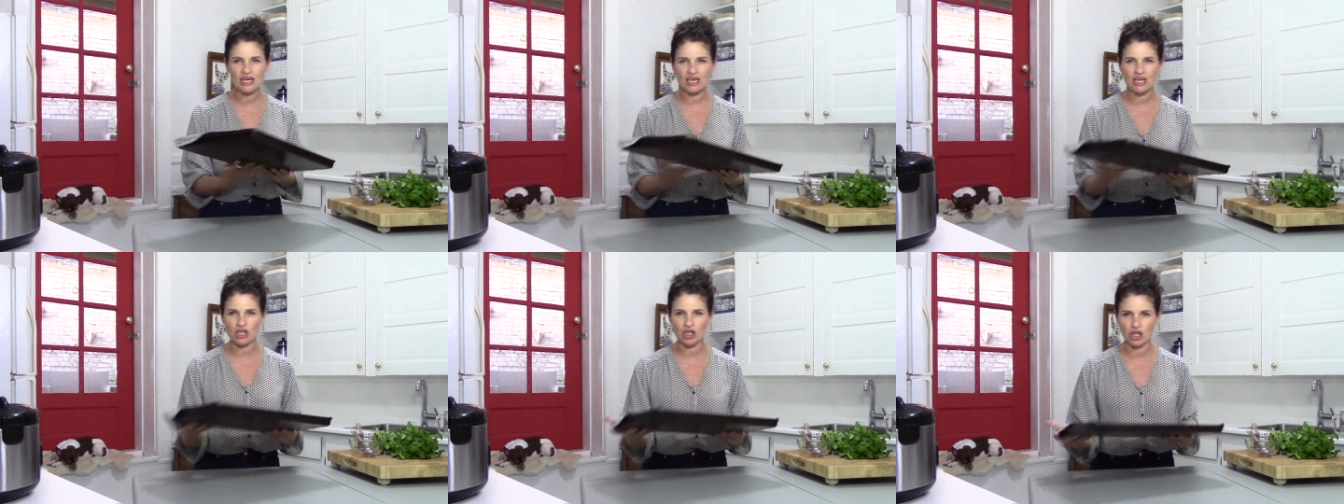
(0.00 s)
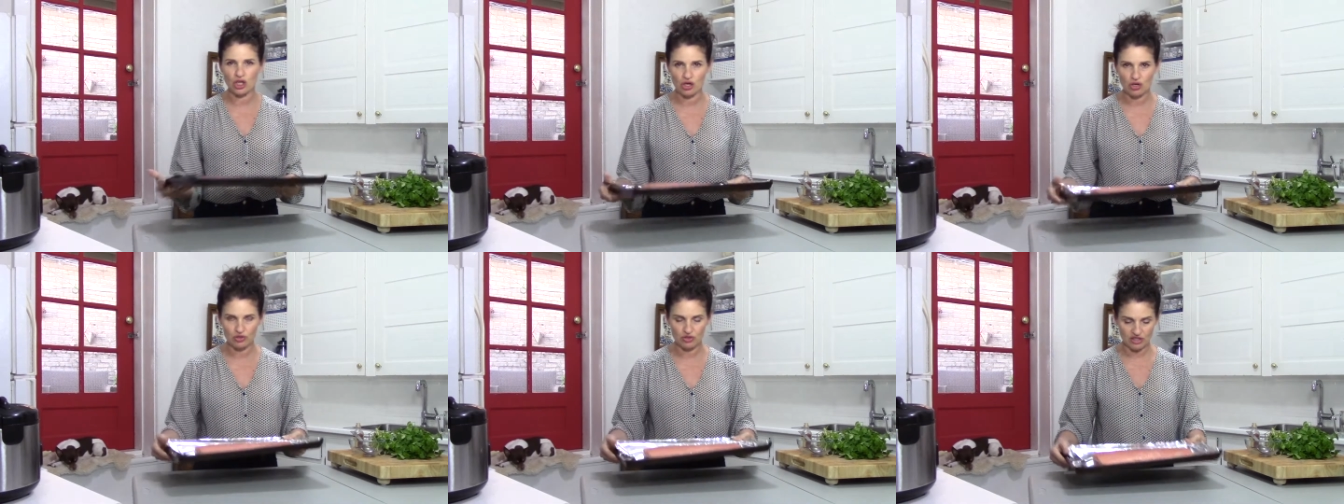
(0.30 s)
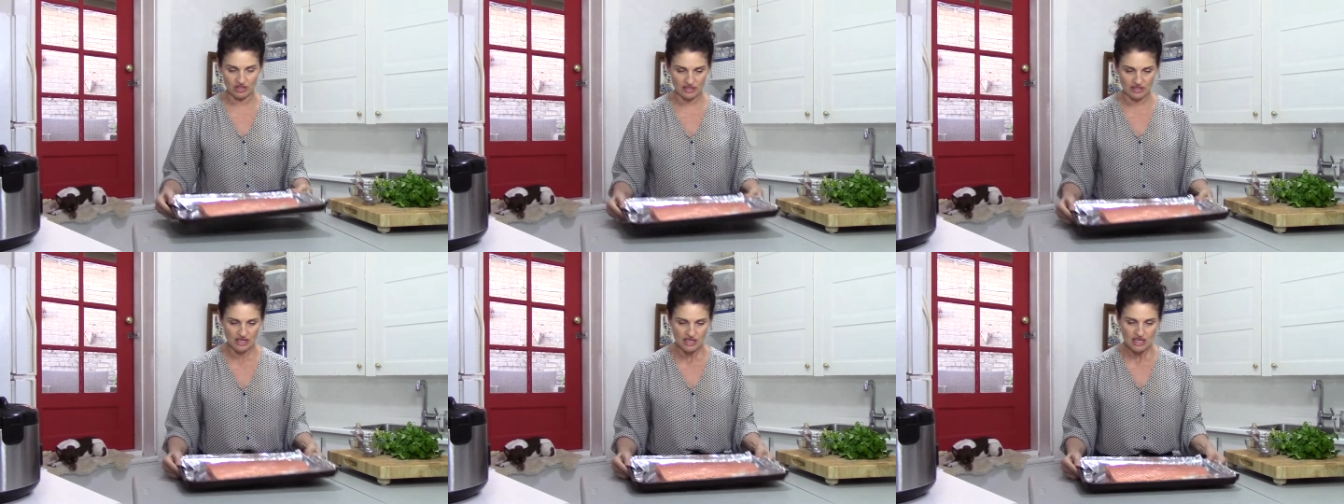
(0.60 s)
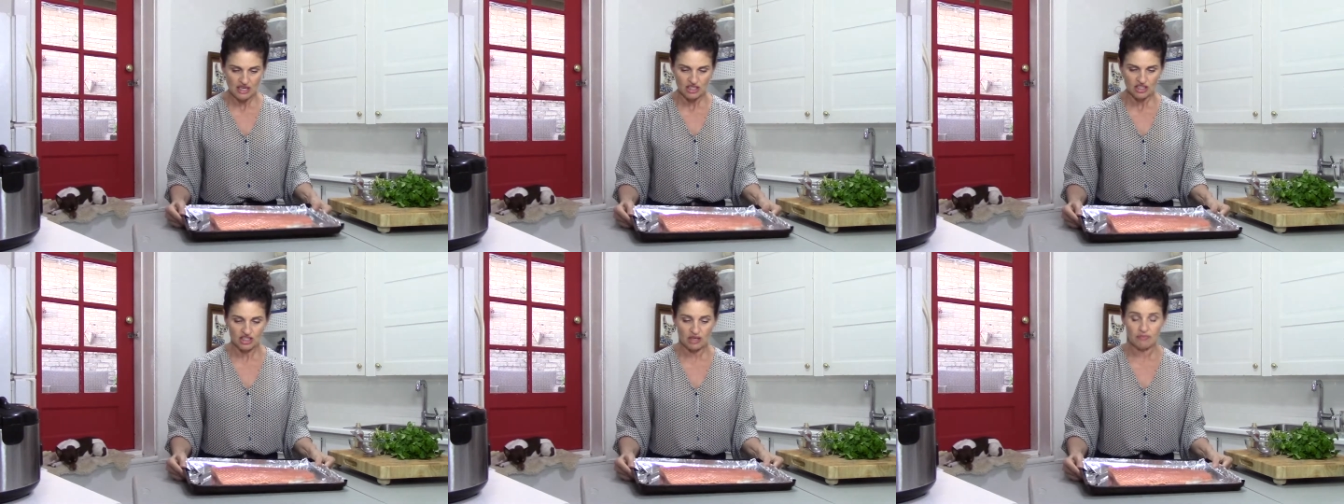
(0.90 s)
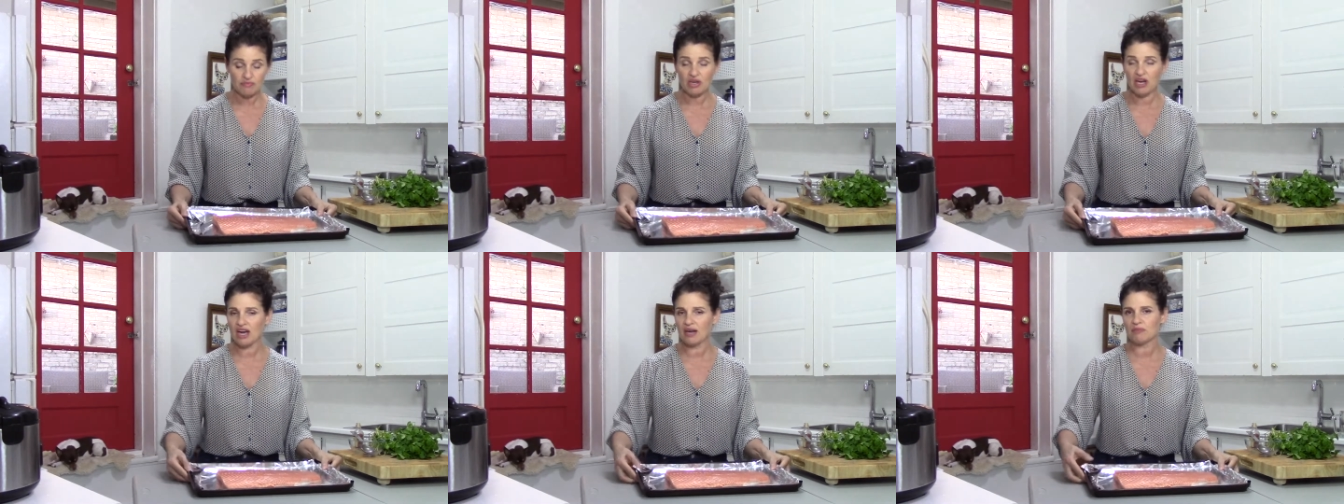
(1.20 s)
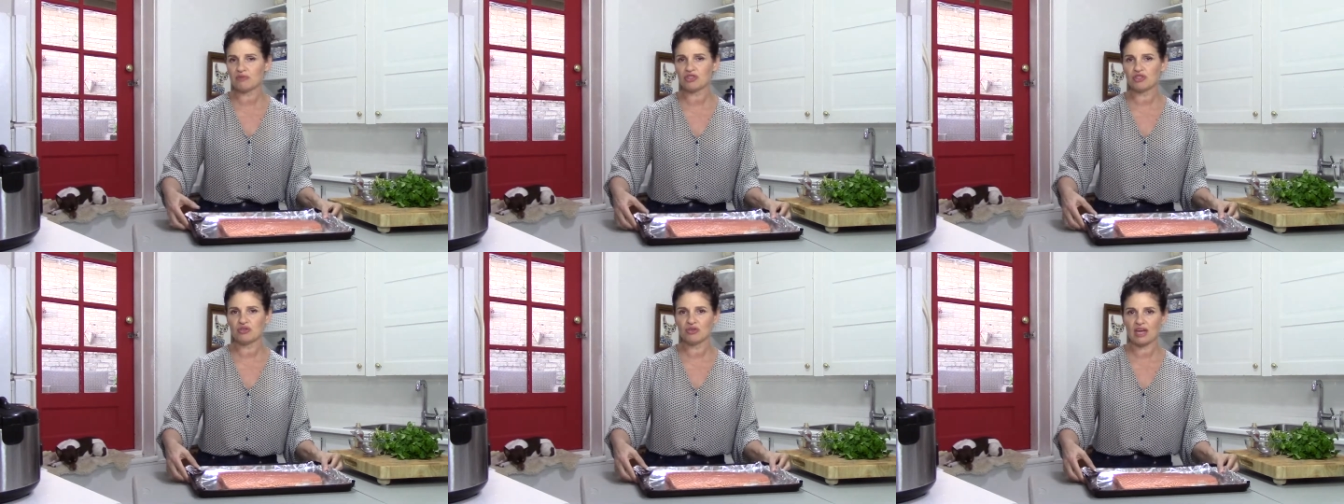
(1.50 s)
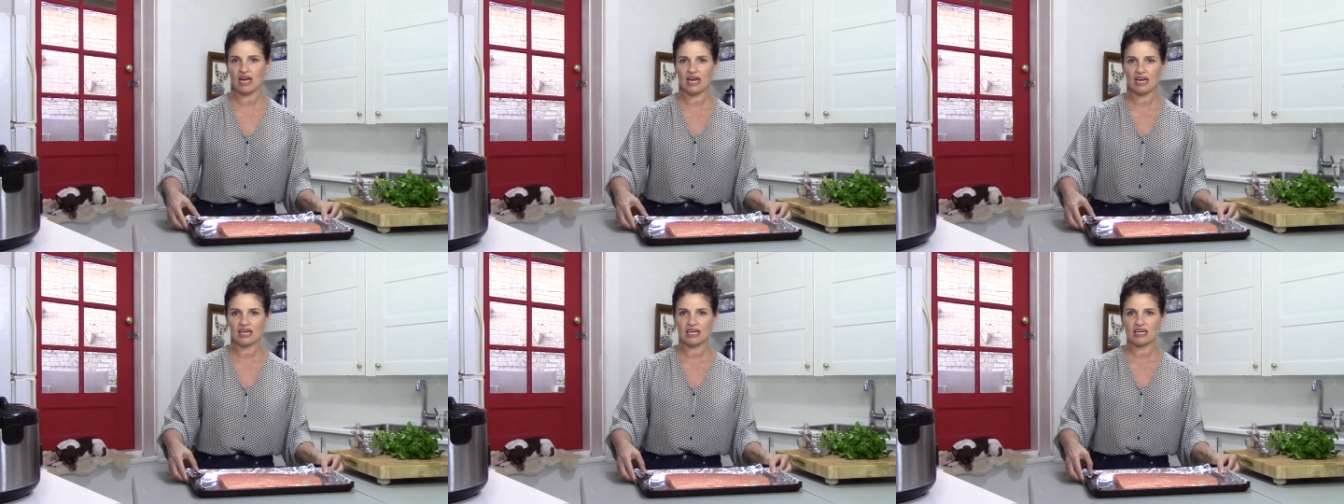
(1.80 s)
close. Sometimes you
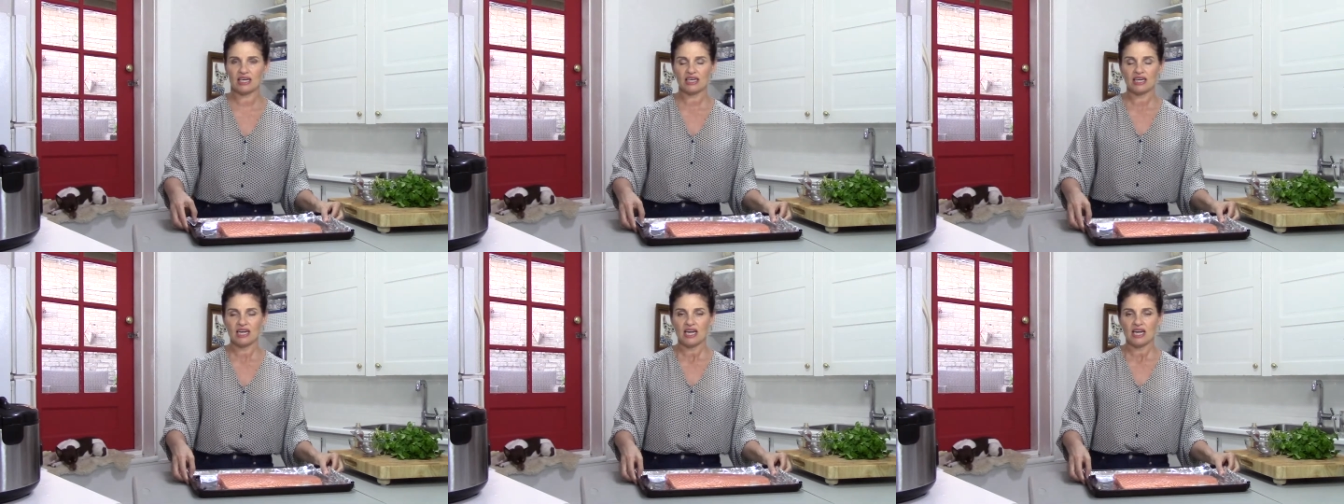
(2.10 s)
get it,